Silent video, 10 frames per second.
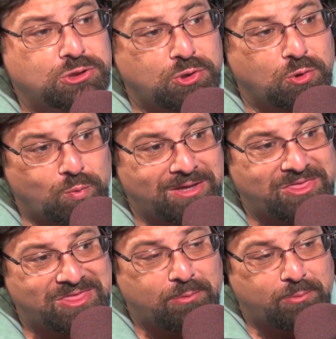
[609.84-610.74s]
So with
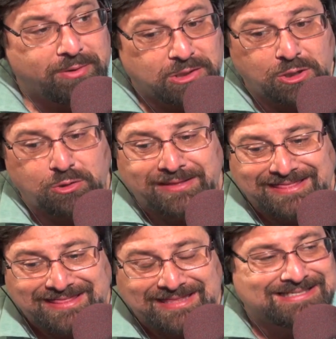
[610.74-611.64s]
that, we know that
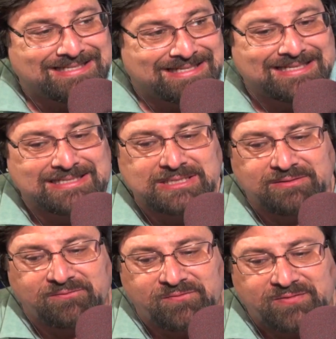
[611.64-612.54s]
this is
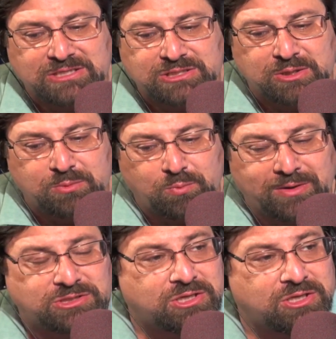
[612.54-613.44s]
the feast in
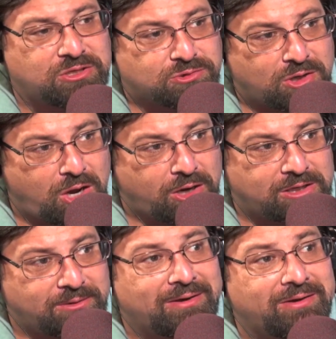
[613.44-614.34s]
which they're
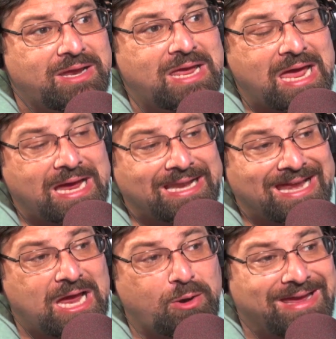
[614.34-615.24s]
talking about and
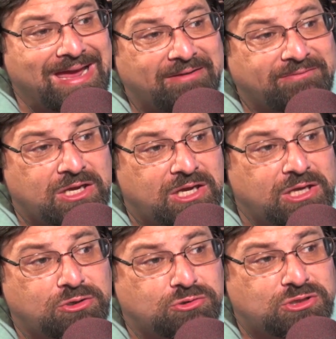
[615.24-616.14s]
how we have to
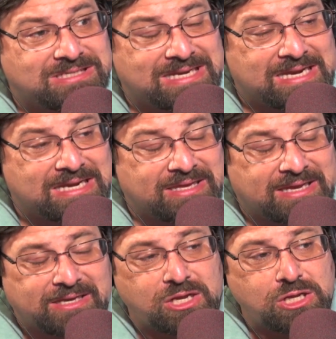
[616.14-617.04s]
understand
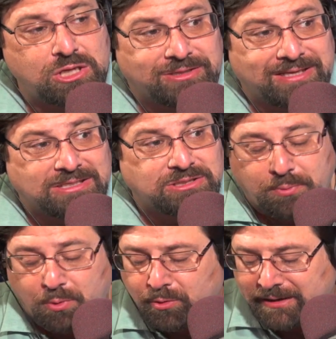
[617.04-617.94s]
that. So that's
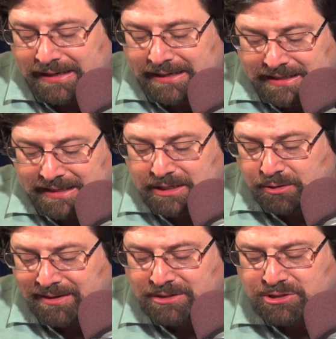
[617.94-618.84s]
important. And again, you
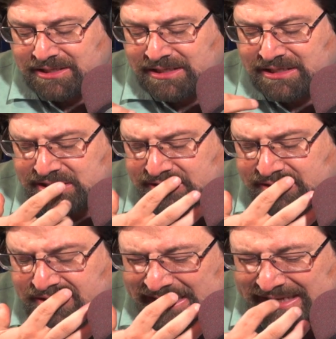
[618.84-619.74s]
mentioned, I think it's in
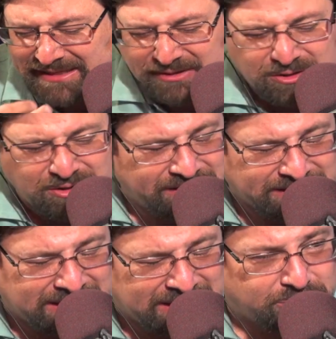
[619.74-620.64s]
the
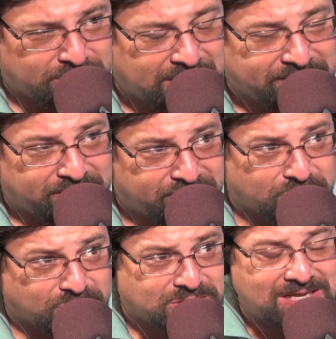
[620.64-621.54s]
10th or 11th
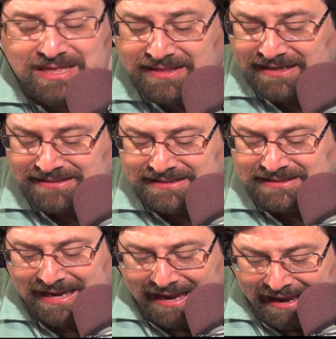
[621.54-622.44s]
verse, that he says,
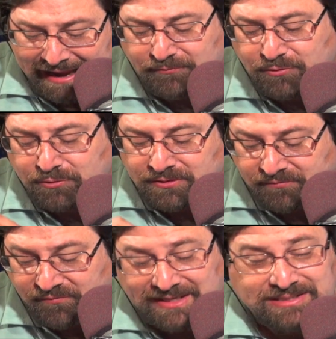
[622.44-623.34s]
after the
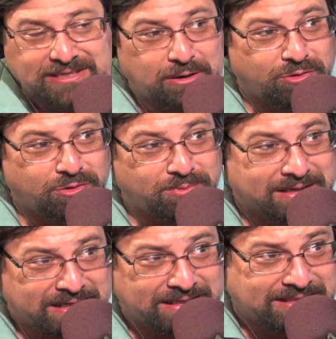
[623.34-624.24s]
feast. I really want
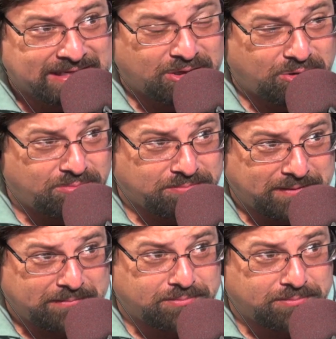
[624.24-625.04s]
to hit that home with people.